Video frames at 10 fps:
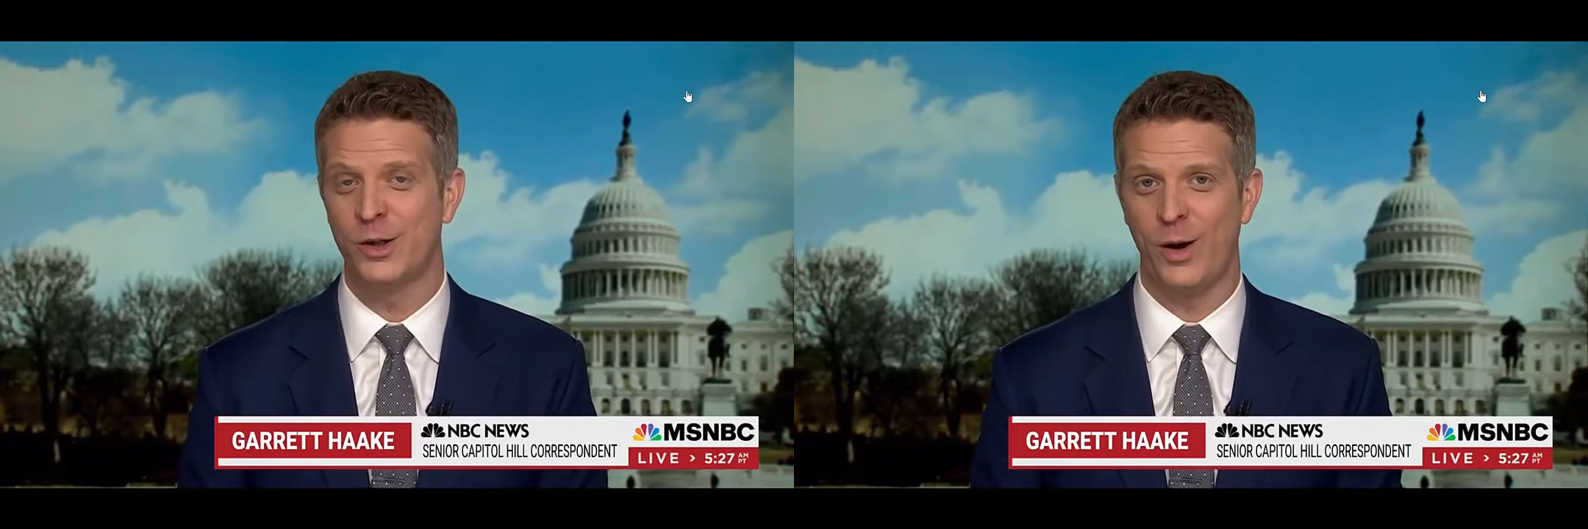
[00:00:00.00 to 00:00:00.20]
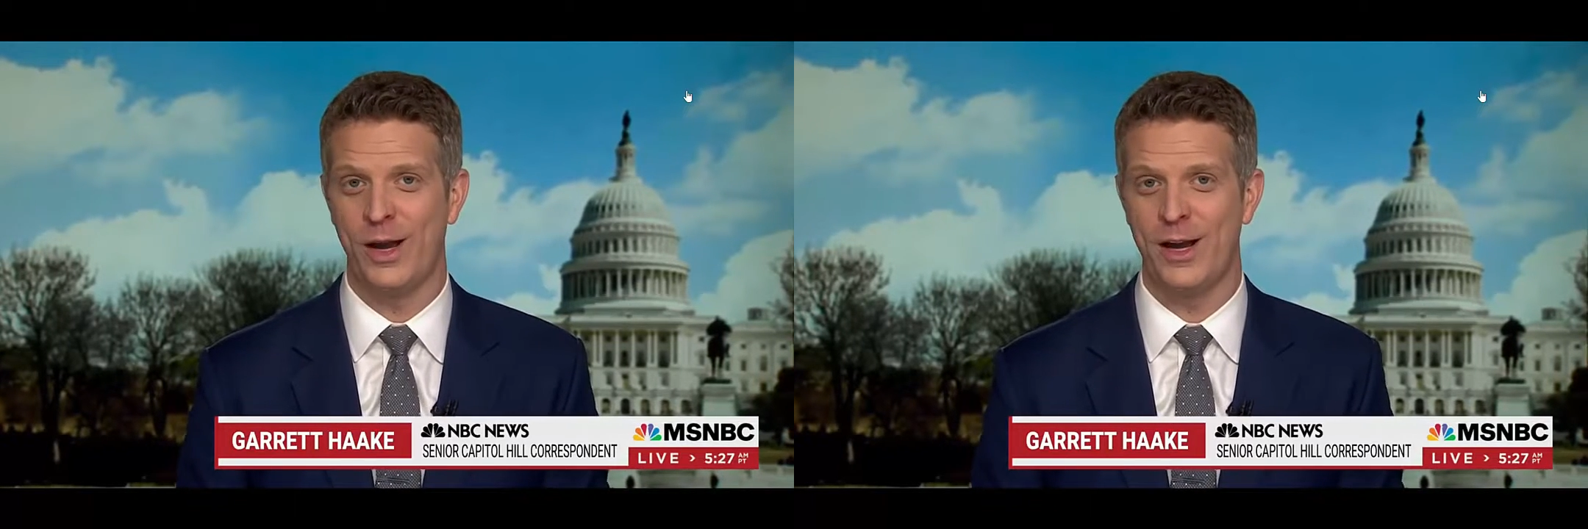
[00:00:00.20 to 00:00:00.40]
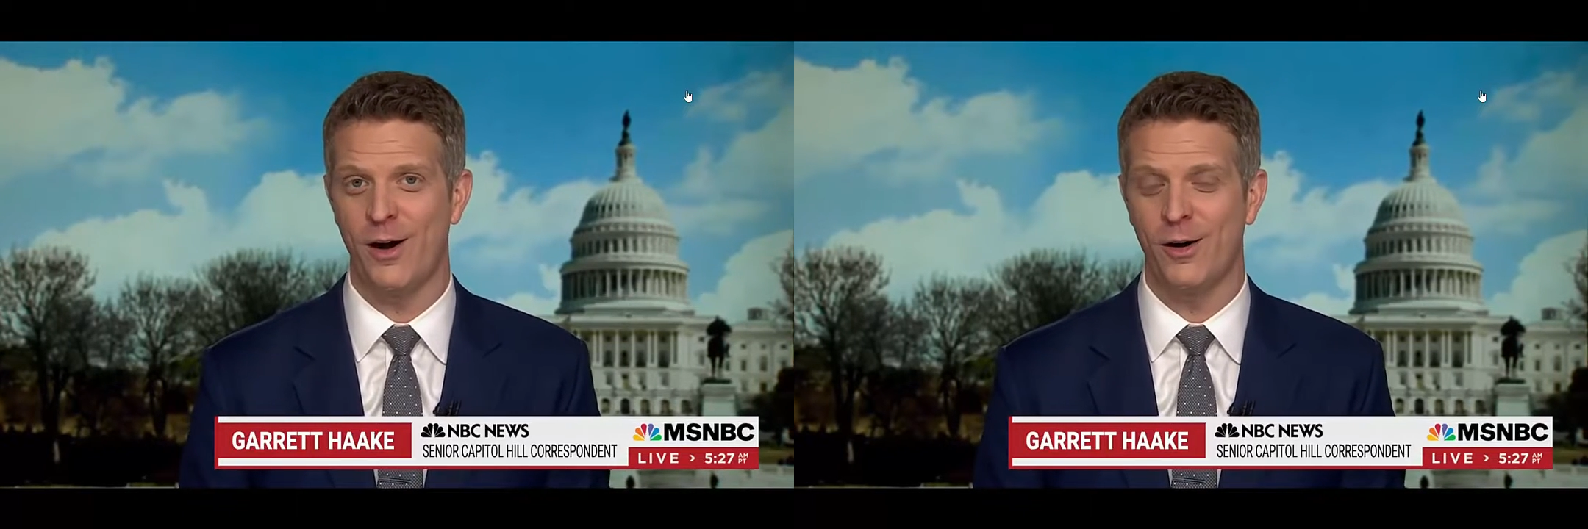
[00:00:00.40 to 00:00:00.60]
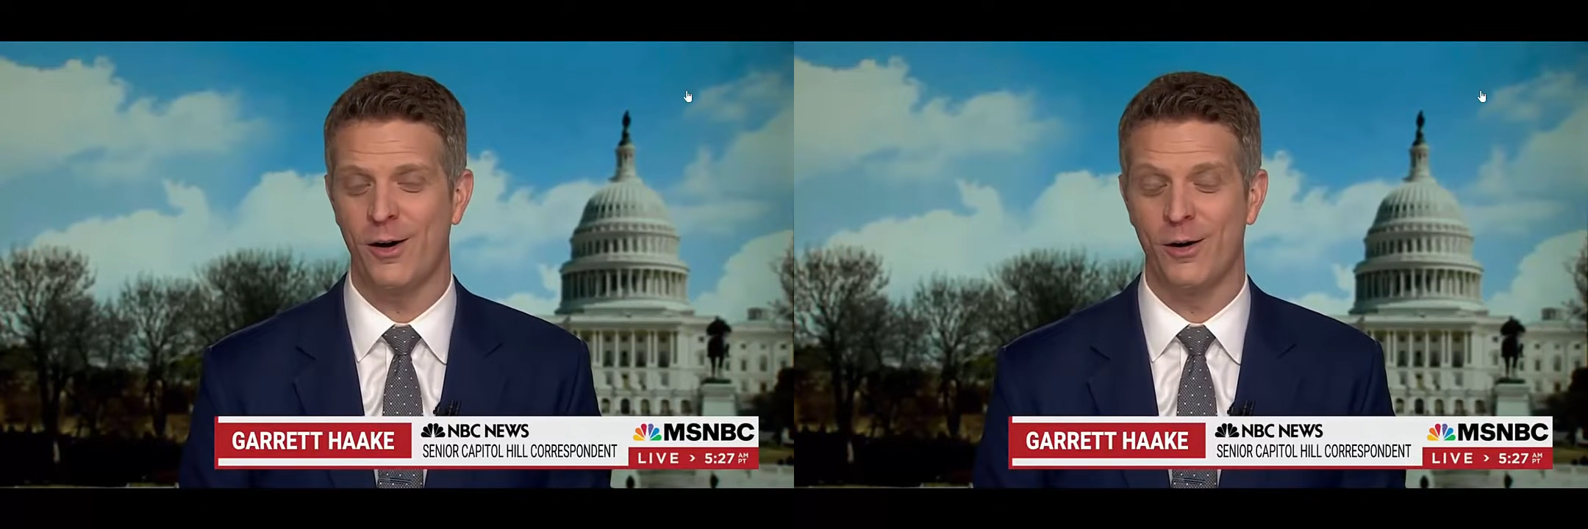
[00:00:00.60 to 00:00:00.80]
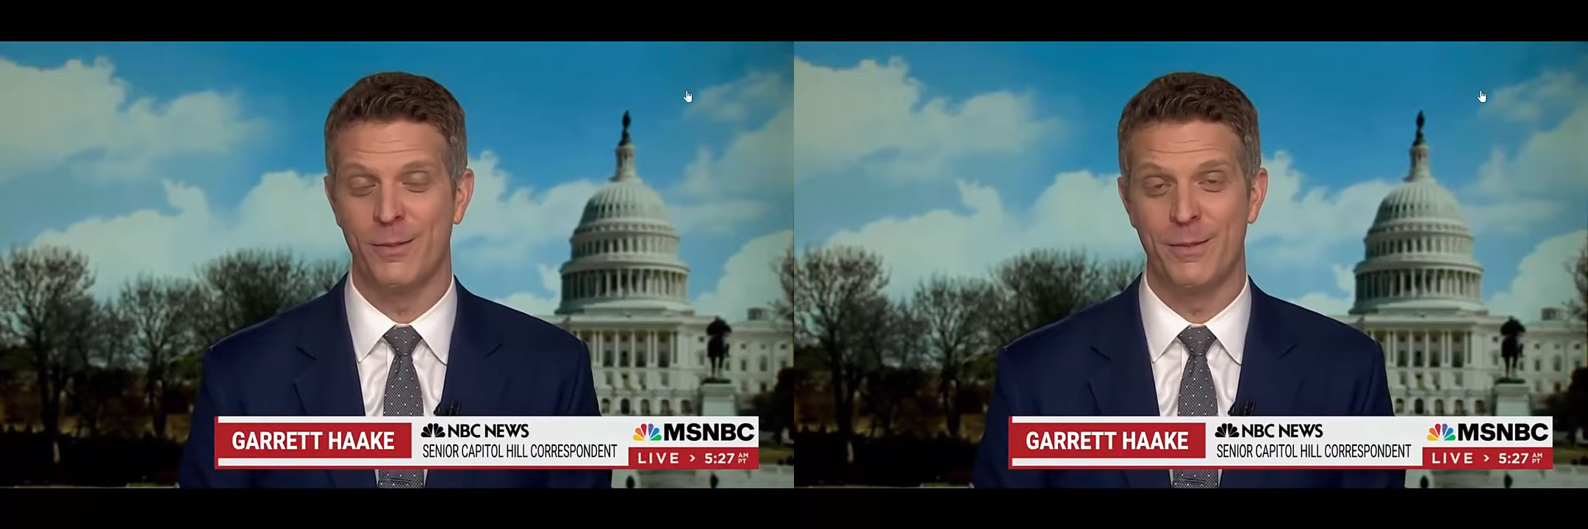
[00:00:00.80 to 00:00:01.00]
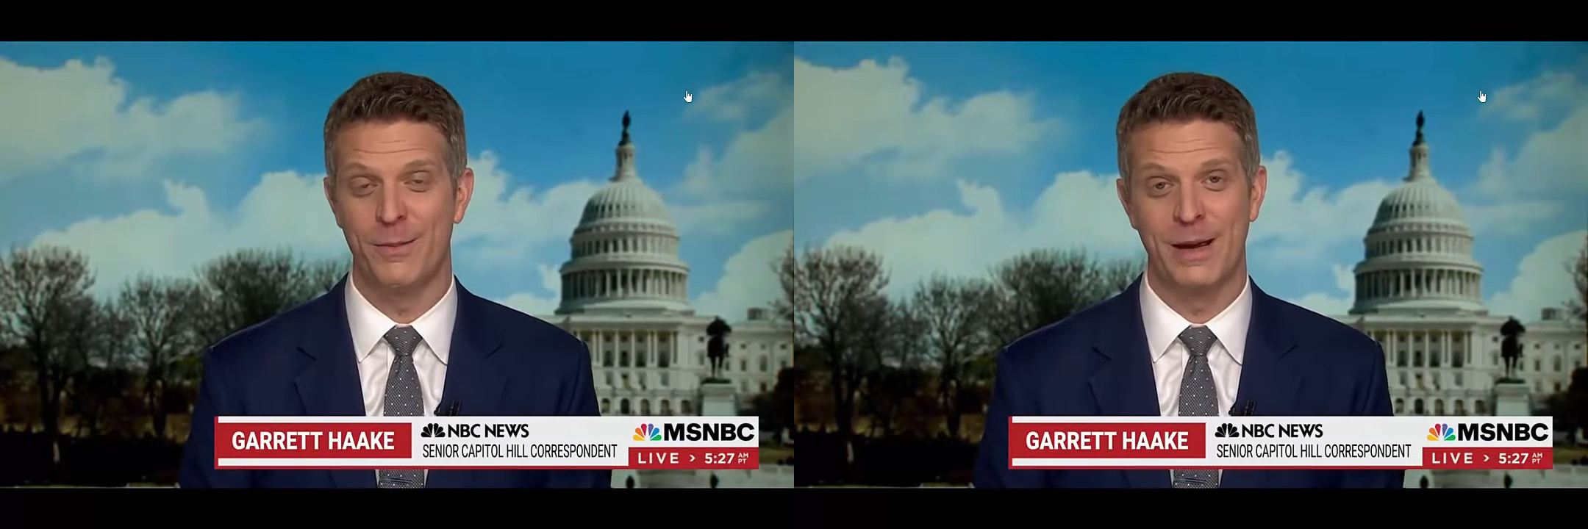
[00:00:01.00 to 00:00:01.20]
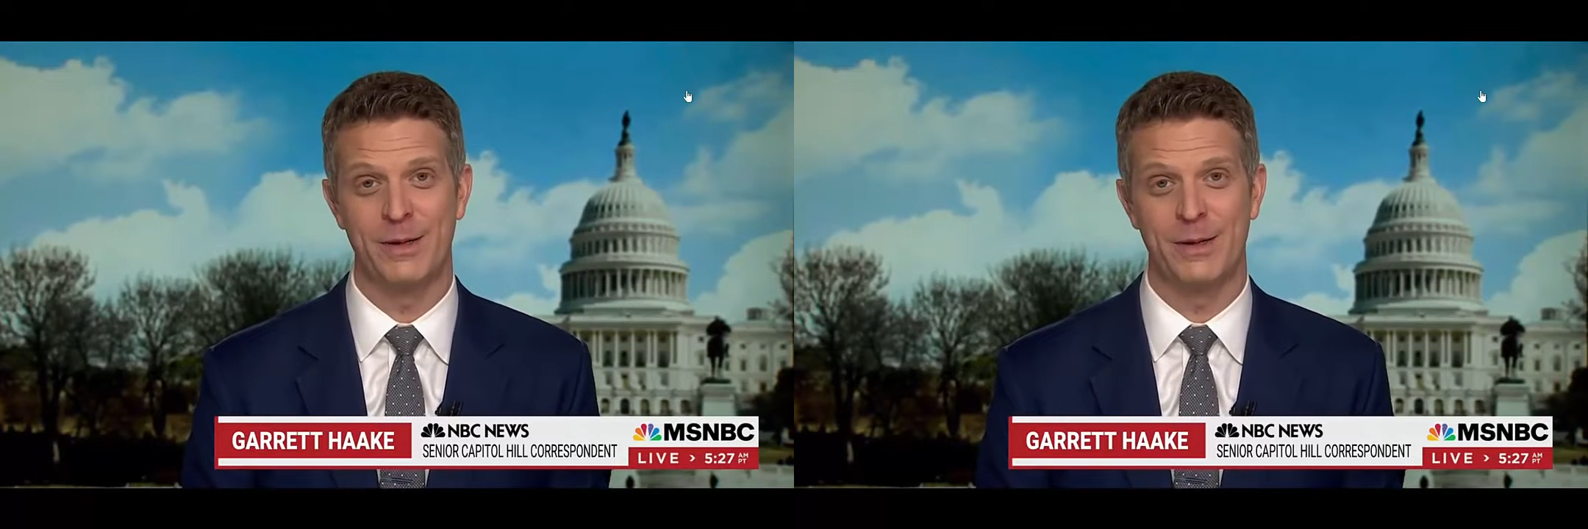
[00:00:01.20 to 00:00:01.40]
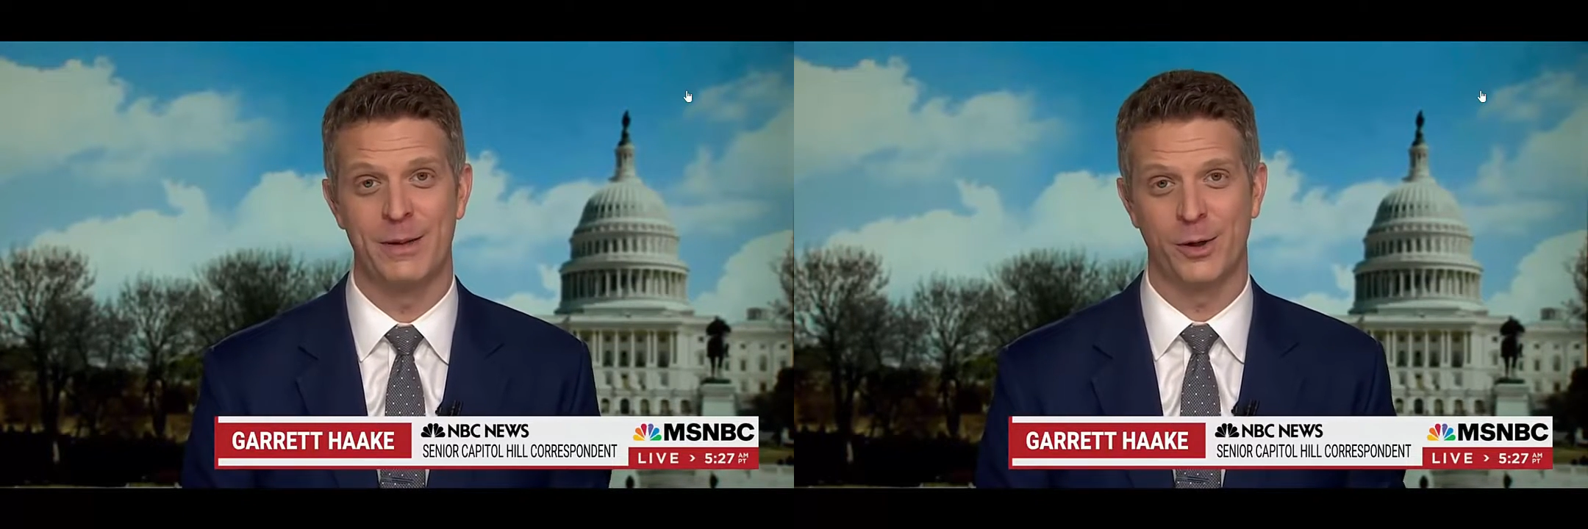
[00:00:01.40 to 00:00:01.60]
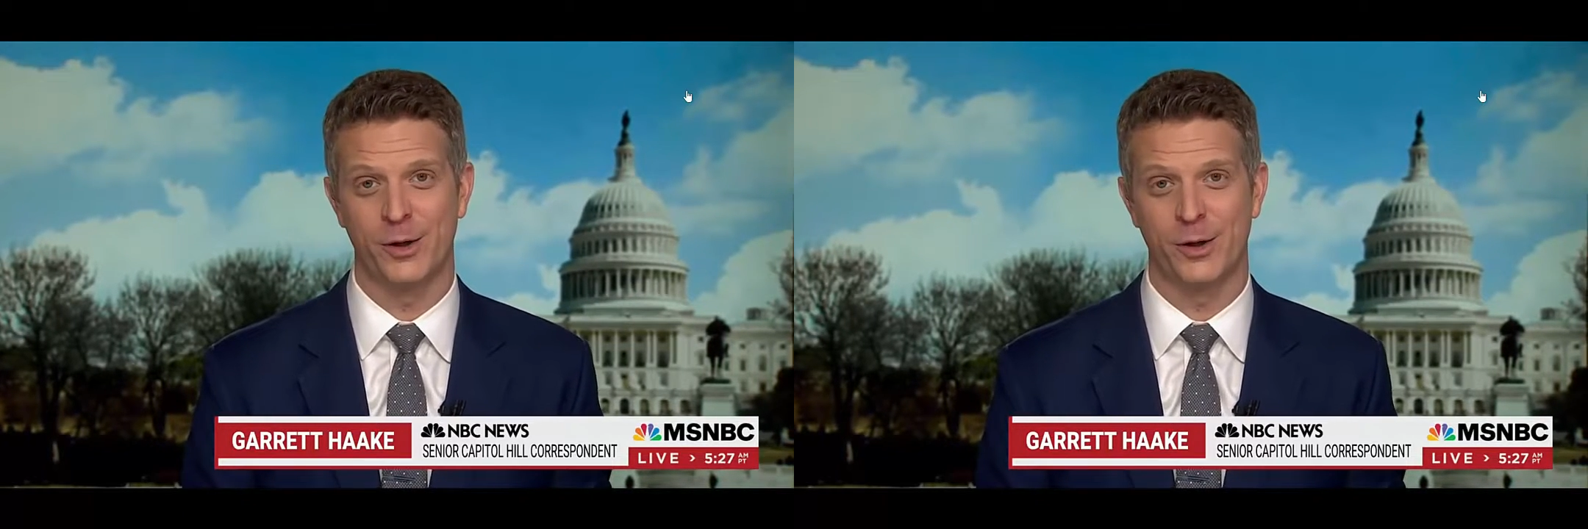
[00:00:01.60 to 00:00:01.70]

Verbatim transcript: Cuellar or maybe a progressive